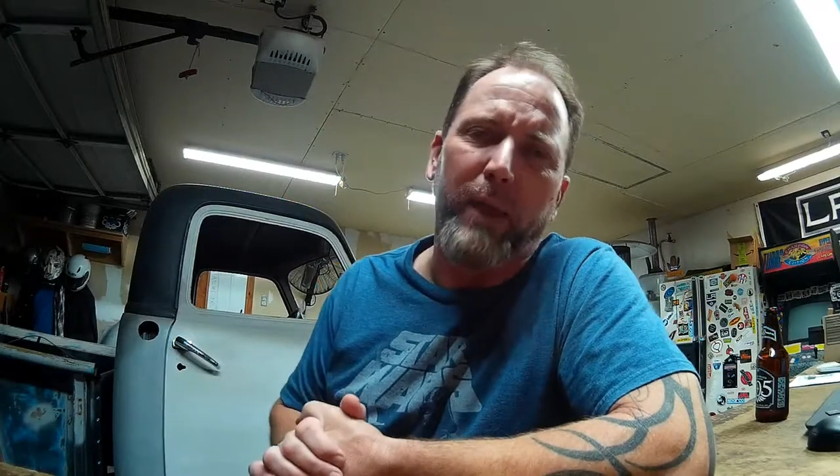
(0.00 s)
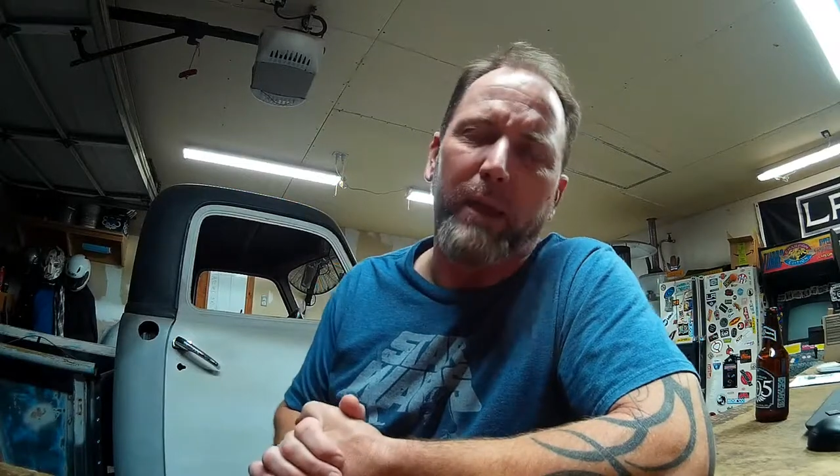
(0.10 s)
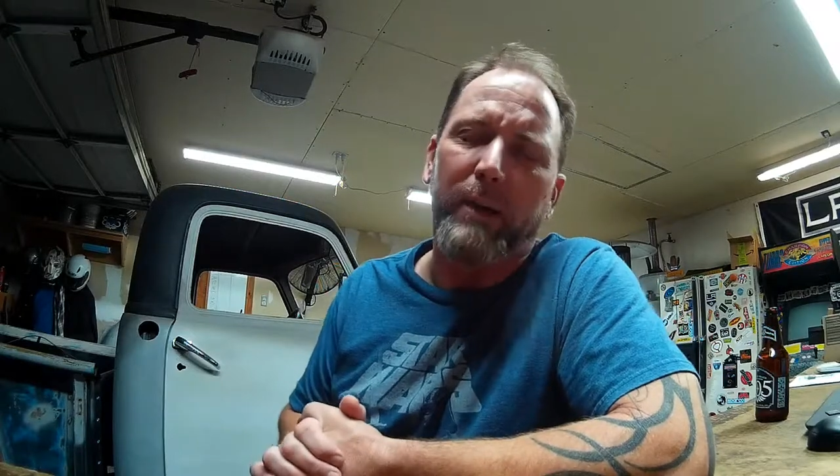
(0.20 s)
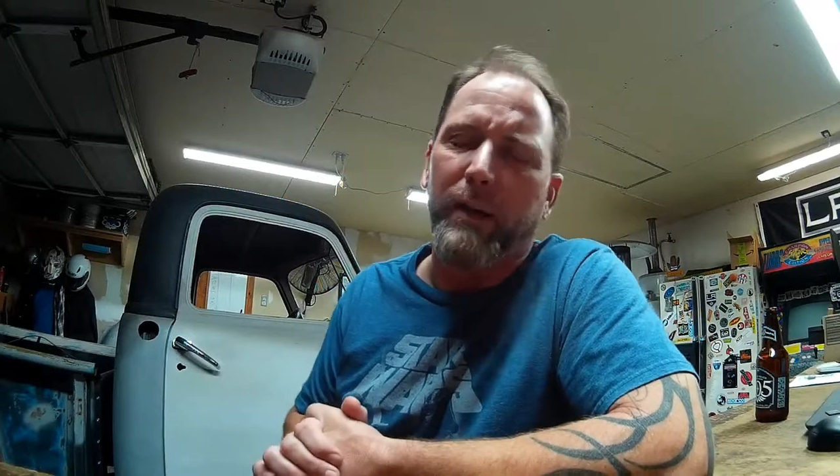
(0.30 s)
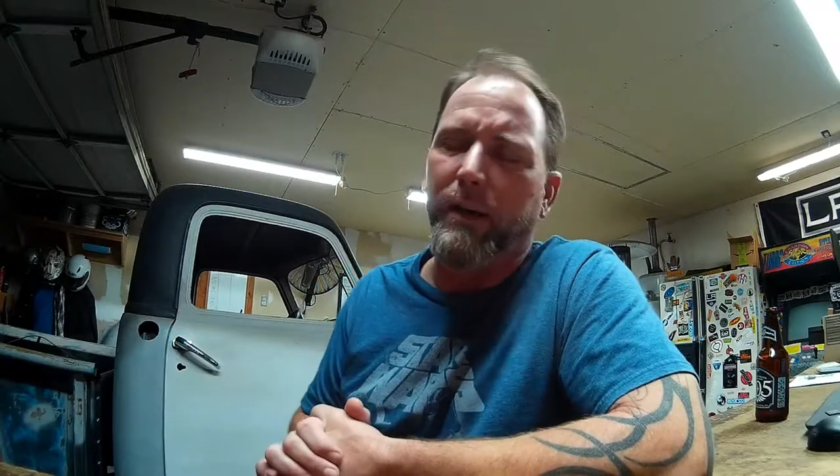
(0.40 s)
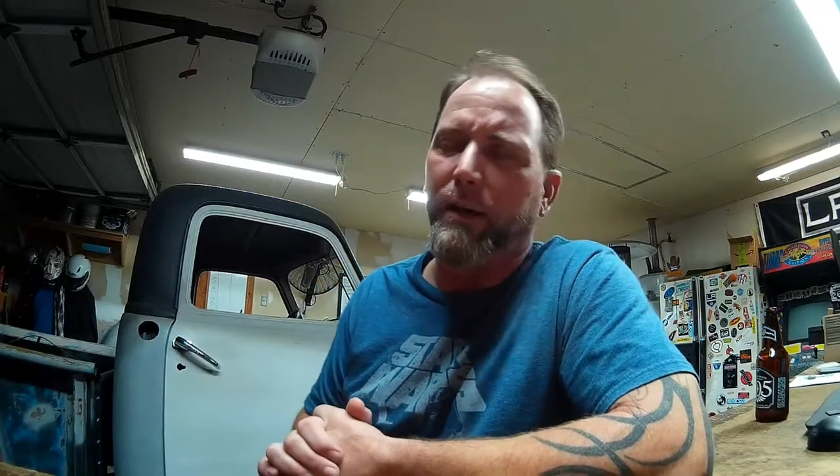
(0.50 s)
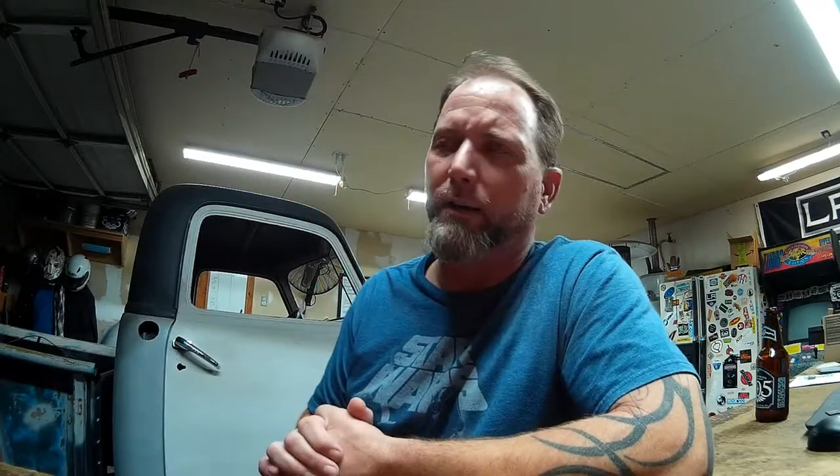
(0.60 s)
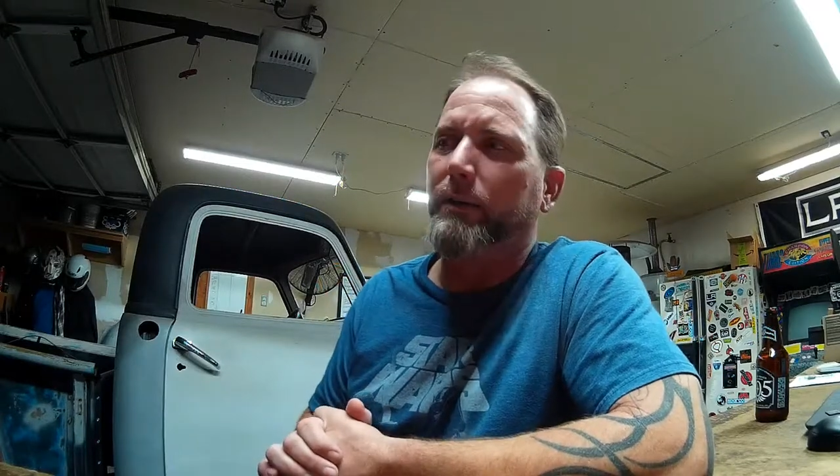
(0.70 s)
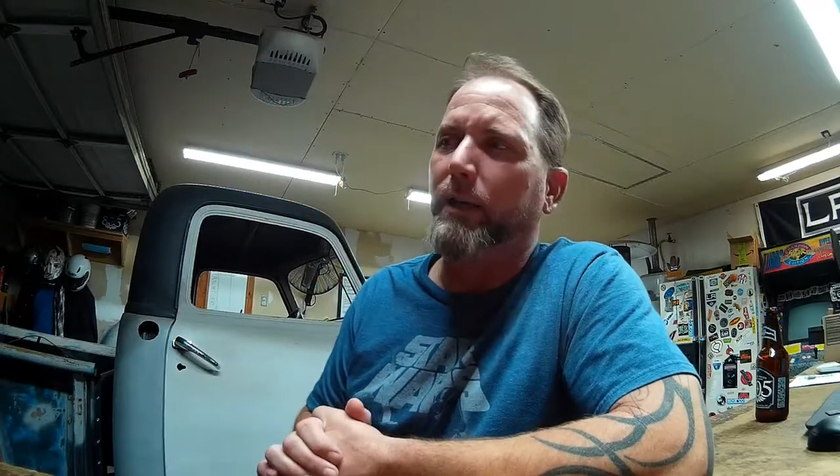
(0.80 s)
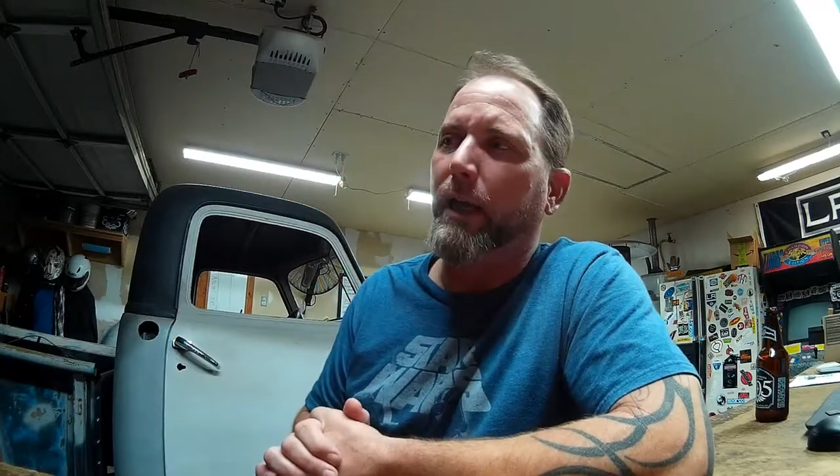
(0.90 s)
that car
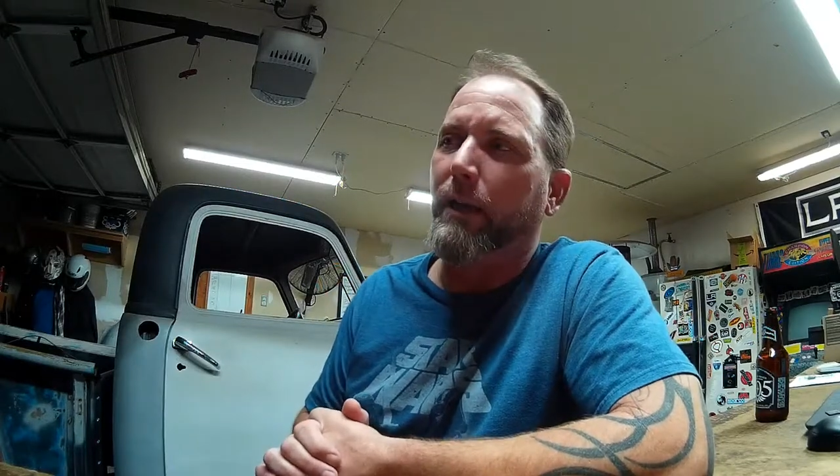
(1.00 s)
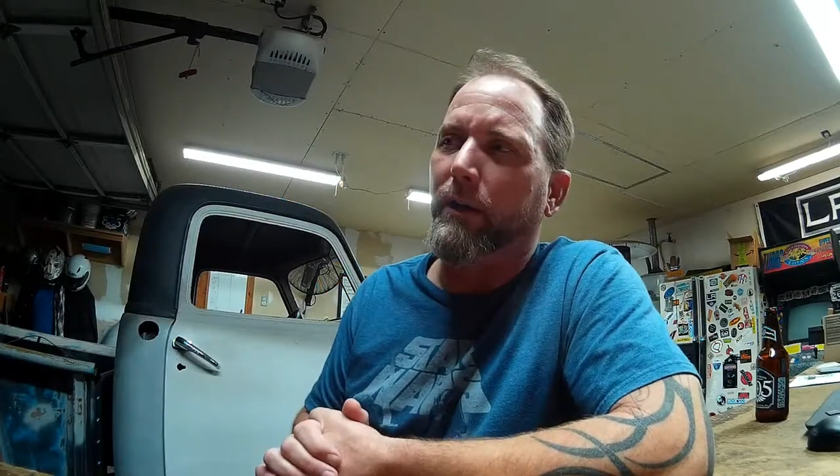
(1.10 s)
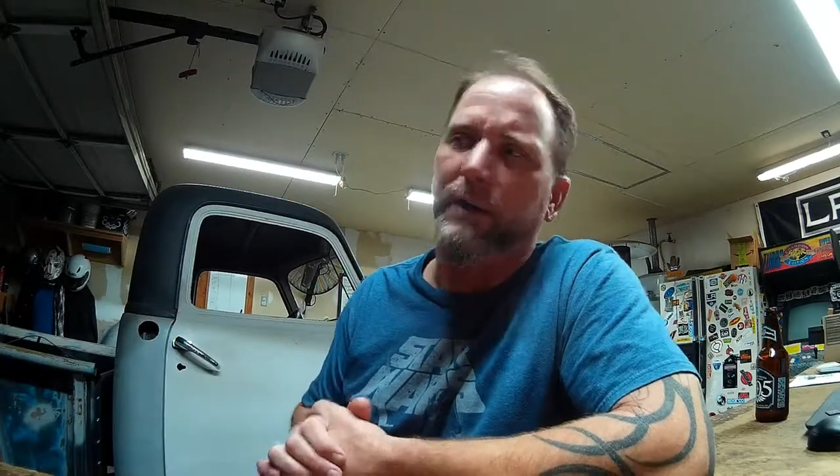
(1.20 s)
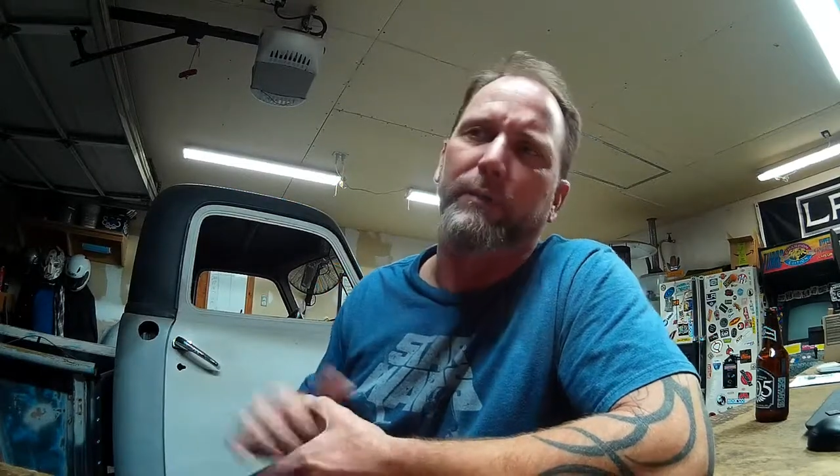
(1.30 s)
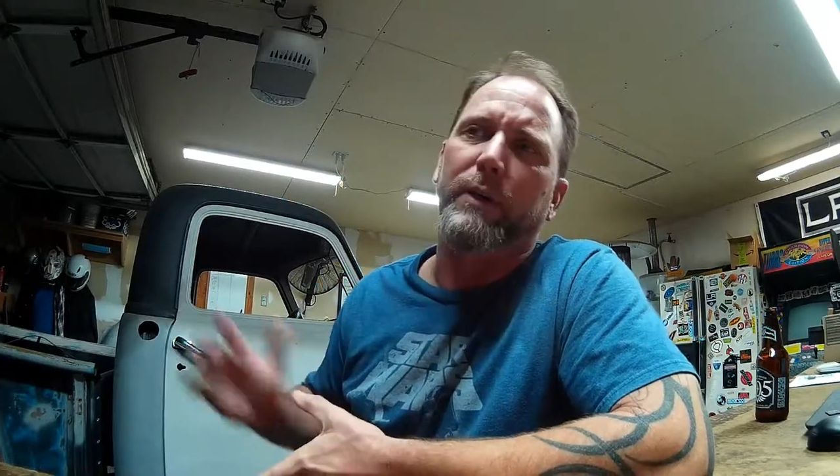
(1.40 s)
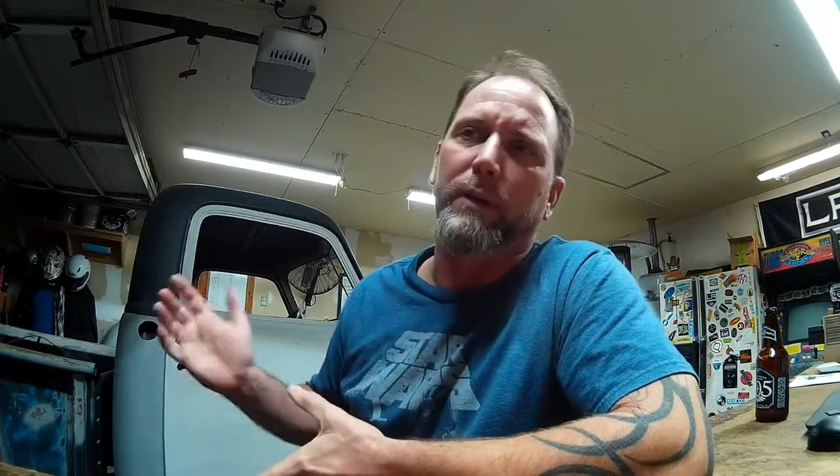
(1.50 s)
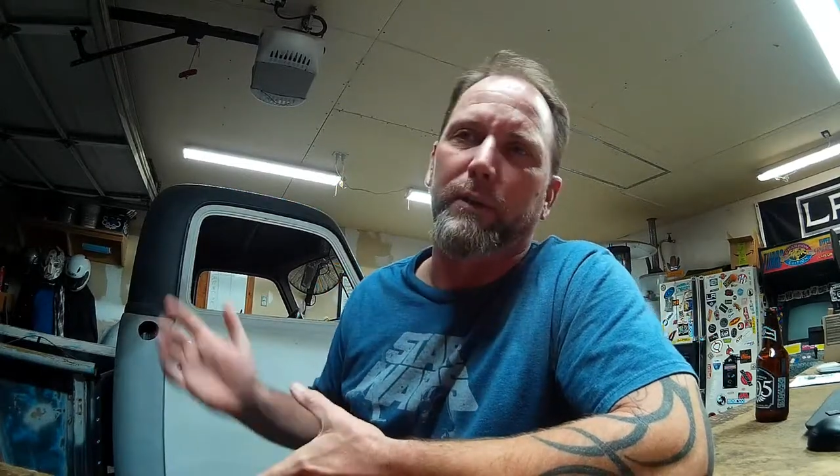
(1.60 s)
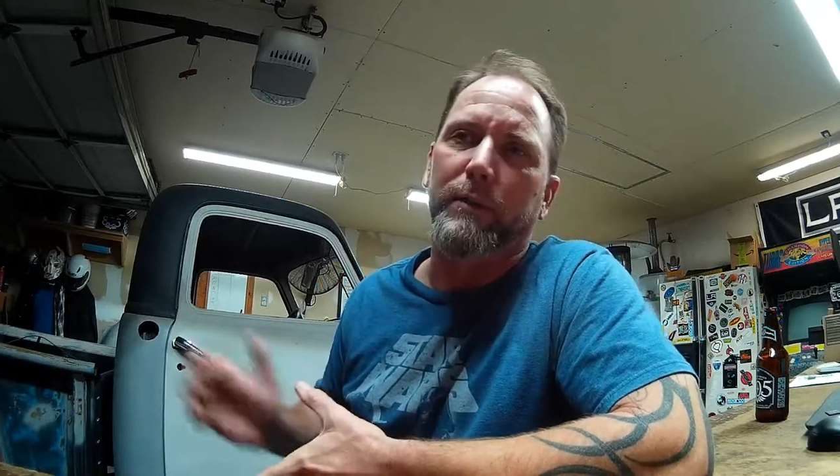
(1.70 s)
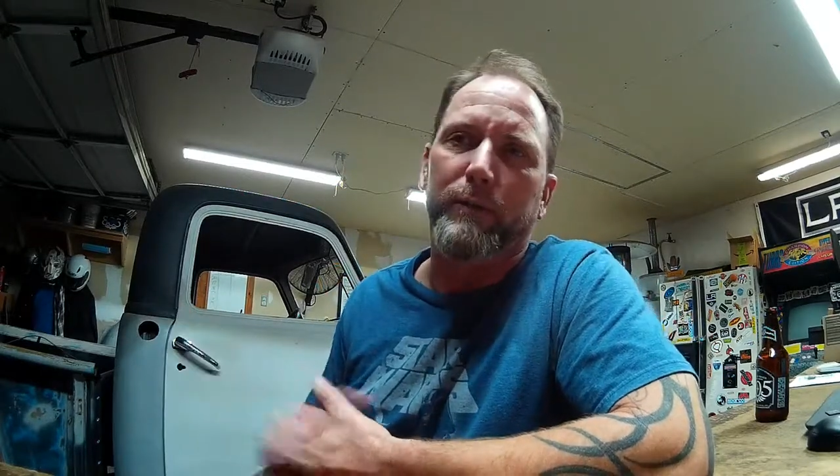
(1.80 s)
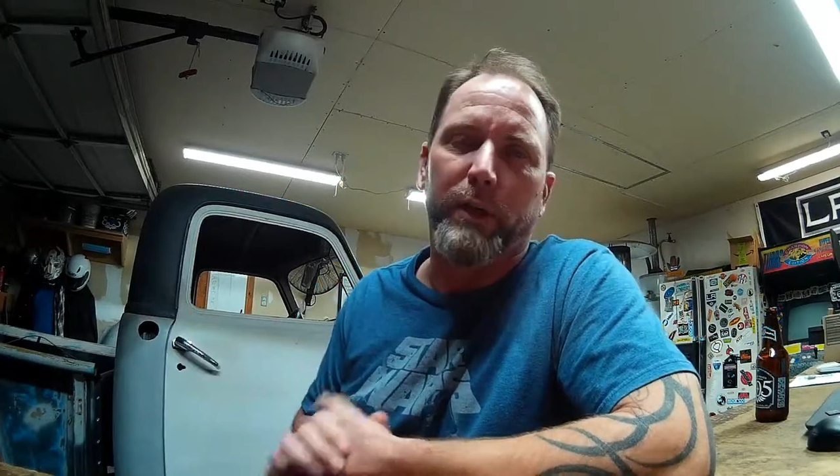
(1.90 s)
and all of our other